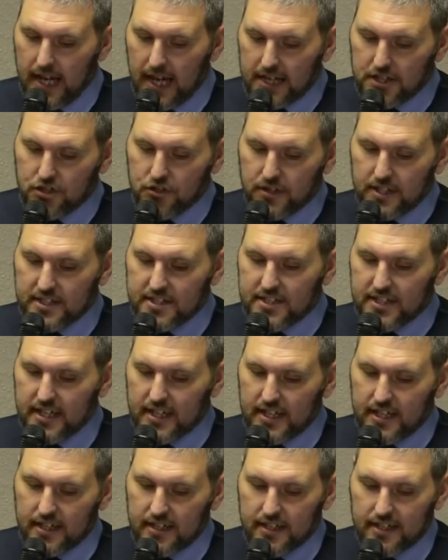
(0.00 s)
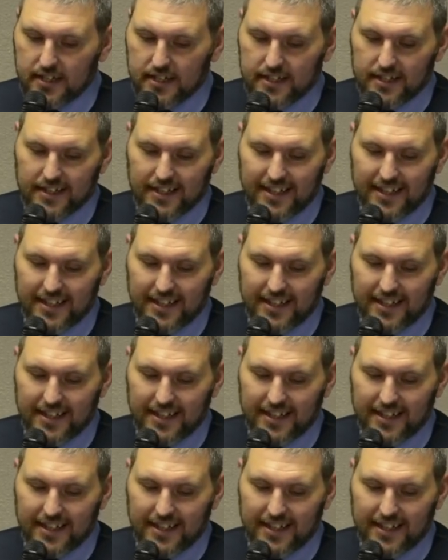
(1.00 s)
As you can see,